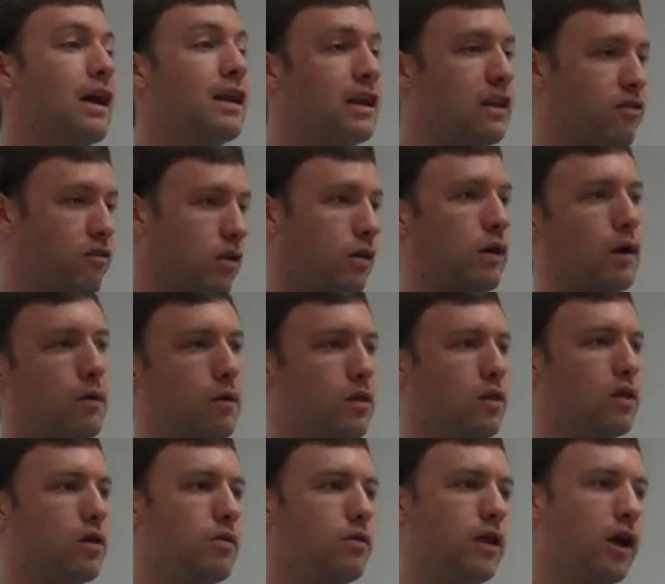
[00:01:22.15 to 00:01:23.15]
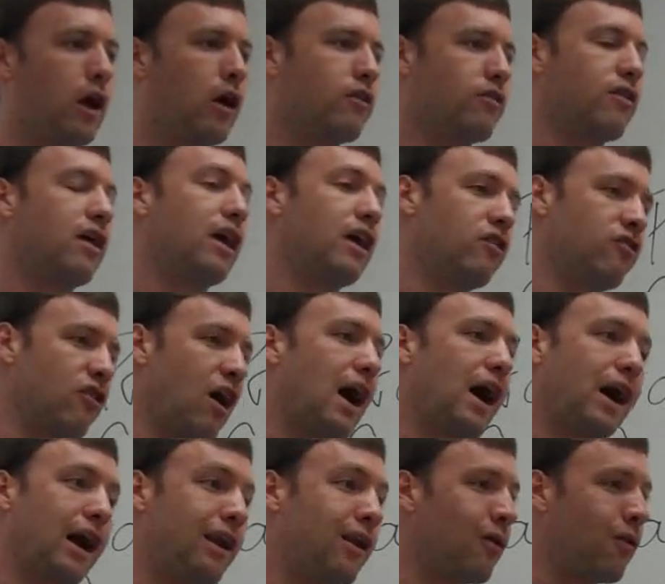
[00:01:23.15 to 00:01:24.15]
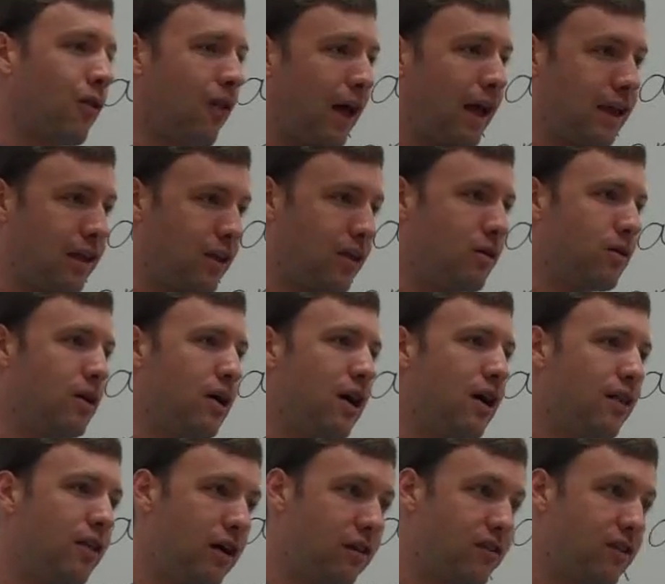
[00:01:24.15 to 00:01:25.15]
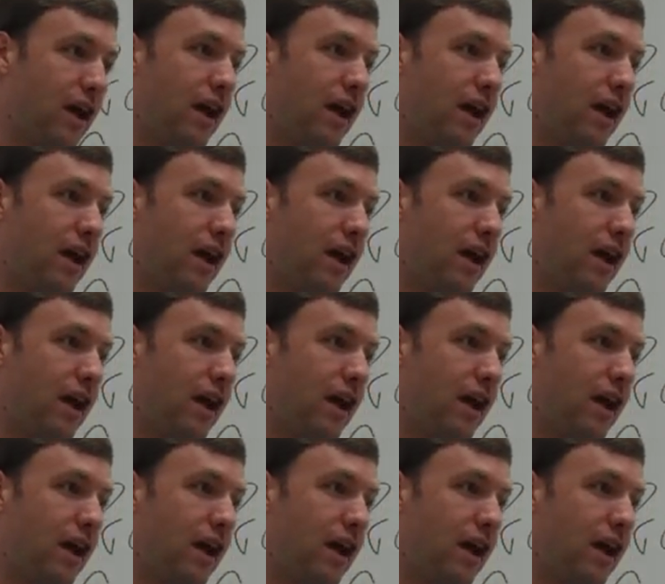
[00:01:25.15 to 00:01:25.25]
I disagree with you, they aren't saying, Jacques, I don't like you. They're